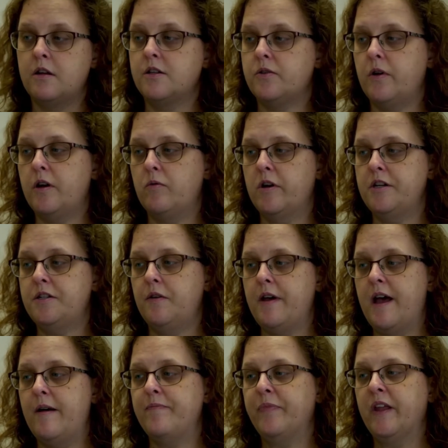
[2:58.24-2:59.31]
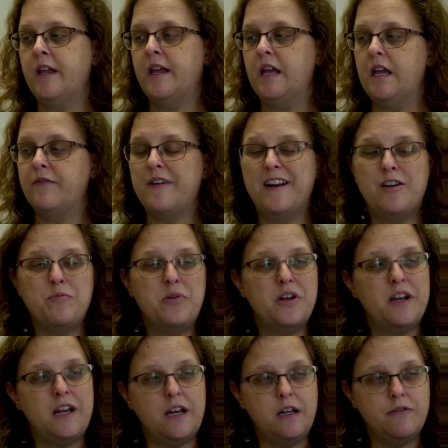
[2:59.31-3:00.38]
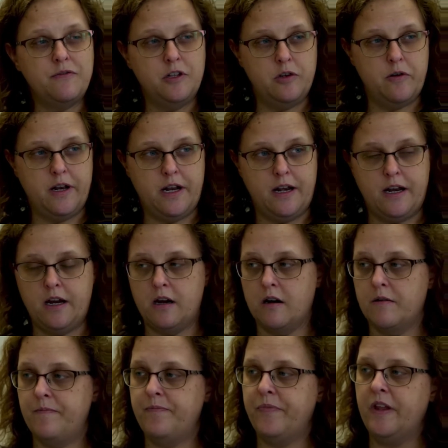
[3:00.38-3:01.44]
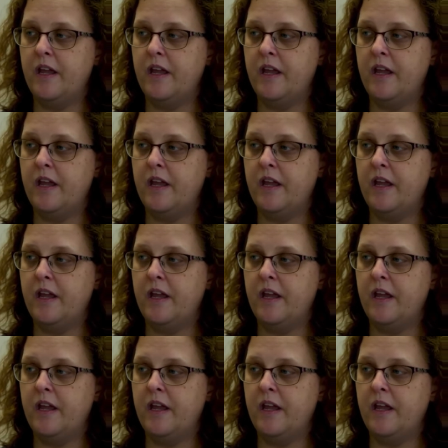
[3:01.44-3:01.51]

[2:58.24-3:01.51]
So I don't want to do that. If I don't put any fluid in here,